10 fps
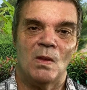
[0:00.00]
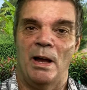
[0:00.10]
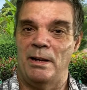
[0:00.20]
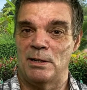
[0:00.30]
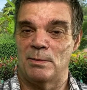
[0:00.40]

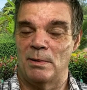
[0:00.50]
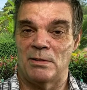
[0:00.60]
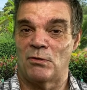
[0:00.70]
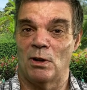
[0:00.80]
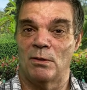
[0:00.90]
and
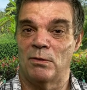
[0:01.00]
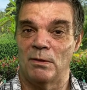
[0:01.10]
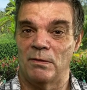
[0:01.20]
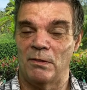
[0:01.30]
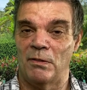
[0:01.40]
it's full of
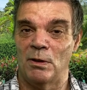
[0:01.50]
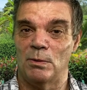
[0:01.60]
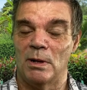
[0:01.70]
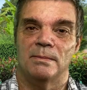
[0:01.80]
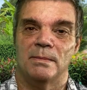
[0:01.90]
lovely food.